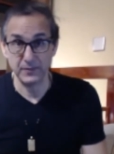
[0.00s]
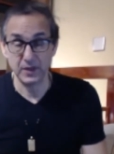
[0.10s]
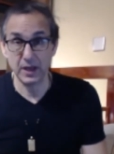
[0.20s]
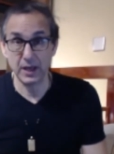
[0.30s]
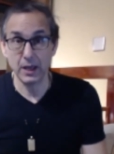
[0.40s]

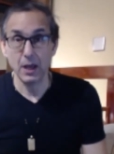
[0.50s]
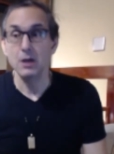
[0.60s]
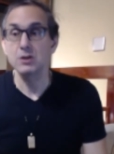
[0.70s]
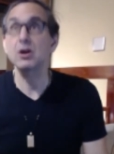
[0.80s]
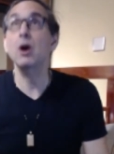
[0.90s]
Okay,
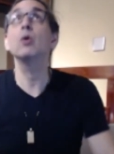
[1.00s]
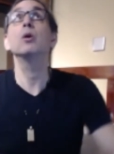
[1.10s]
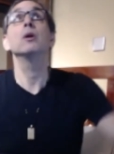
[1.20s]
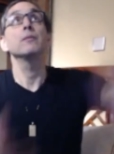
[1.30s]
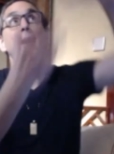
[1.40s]

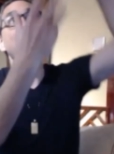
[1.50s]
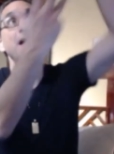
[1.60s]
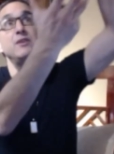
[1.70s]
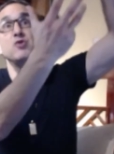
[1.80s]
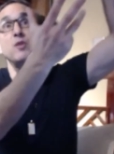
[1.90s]
so
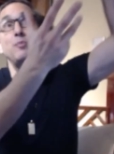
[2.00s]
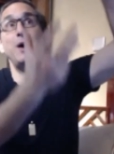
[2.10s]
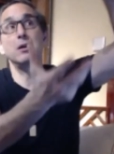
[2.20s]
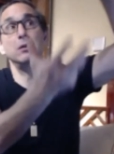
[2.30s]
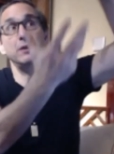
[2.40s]
I.V.drip
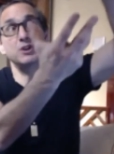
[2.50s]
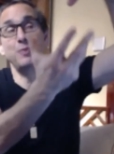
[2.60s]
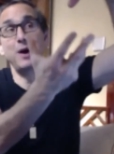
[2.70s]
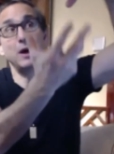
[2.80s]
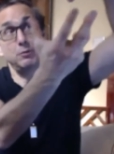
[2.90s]
bottle, each
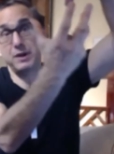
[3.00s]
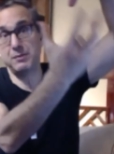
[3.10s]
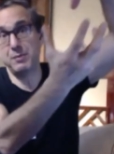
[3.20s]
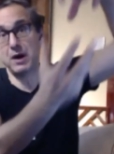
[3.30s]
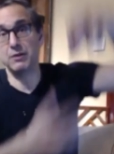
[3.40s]
bottle,
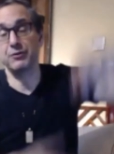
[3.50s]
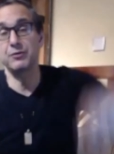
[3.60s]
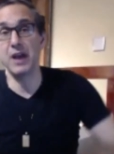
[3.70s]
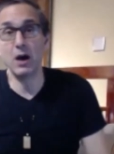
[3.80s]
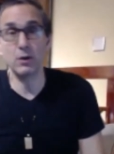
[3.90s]
big bottle,
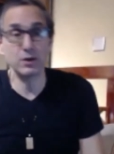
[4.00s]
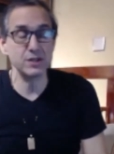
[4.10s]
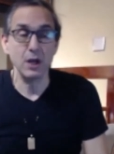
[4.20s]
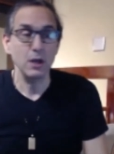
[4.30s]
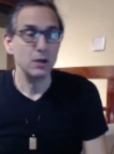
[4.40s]
3
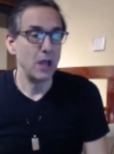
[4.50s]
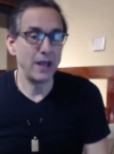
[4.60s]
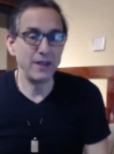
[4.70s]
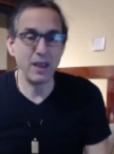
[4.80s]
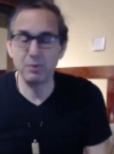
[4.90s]
hours,
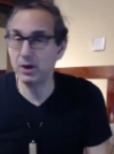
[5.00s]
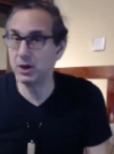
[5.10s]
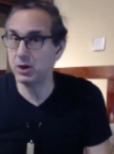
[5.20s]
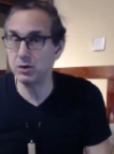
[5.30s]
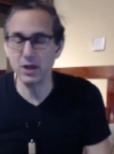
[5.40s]
and they put
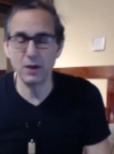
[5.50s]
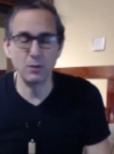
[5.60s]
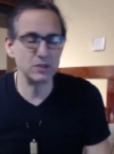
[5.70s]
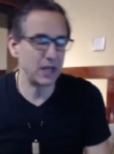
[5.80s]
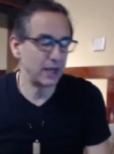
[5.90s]
it
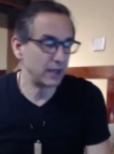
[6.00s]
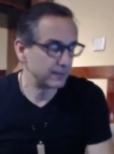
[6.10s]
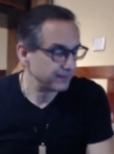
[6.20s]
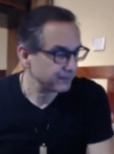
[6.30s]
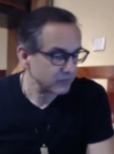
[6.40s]
was like,
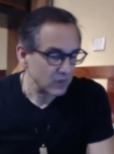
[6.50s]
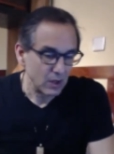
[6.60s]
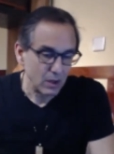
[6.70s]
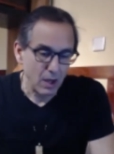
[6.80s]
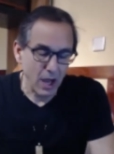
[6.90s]

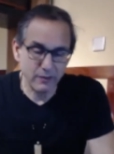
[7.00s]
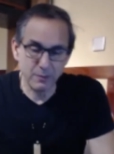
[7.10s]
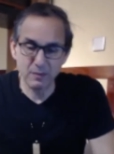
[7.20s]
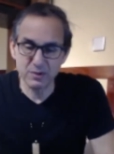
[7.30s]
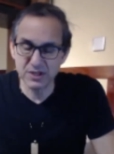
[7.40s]
I
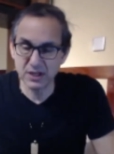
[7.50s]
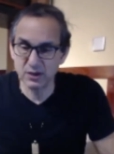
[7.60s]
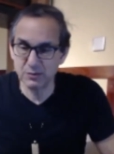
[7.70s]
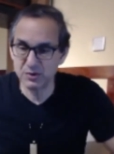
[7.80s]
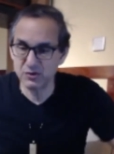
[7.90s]
remember
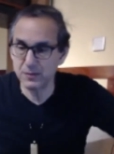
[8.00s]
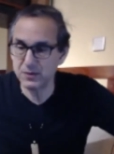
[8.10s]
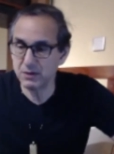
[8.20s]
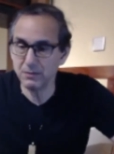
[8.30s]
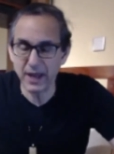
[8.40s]
seeing the
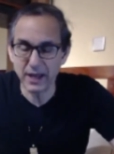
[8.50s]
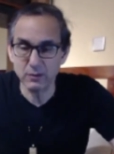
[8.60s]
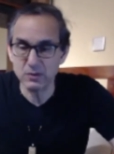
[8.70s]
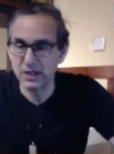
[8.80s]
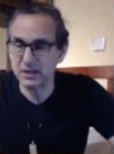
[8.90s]
prescription, man,
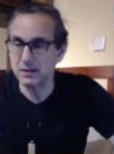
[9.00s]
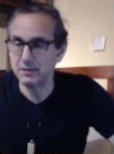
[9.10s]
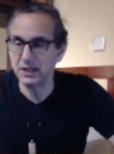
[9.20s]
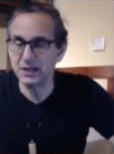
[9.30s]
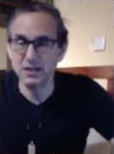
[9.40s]
it was like
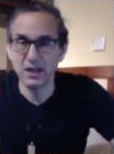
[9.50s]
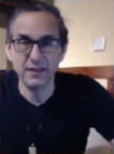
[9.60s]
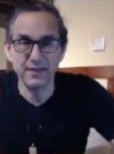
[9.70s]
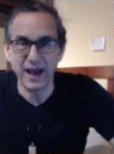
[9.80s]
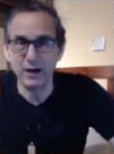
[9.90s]
something like
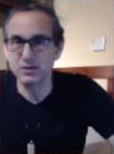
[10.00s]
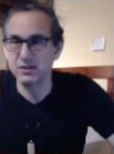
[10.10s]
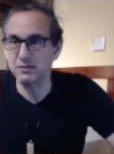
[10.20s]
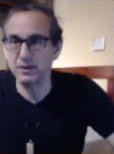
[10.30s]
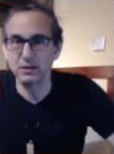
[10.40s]

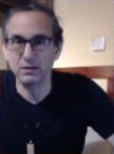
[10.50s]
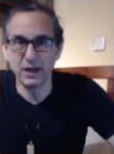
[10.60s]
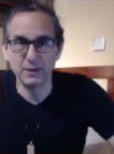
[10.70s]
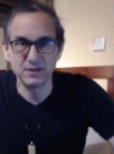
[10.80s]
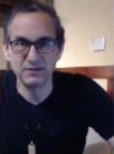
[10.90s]
10,000
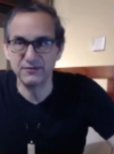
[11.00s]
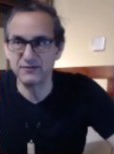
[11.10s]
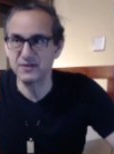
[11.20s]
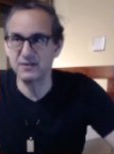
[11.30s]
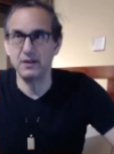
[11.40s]
milligrams of
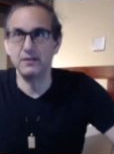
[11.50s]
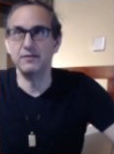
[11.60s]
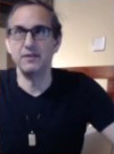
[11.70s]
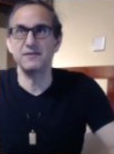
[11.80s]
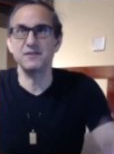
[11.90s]

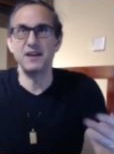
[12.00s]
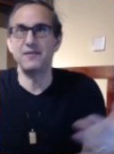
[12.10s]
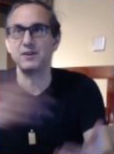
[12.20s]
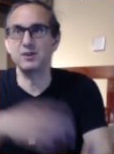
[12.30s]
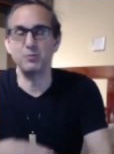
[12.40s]

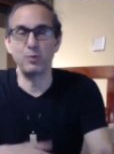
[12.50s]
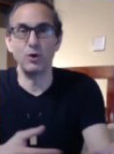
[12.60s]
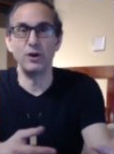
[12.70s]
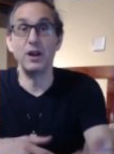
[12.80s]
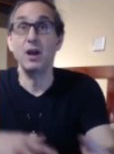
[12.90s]

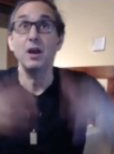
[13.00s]
cephalosporin,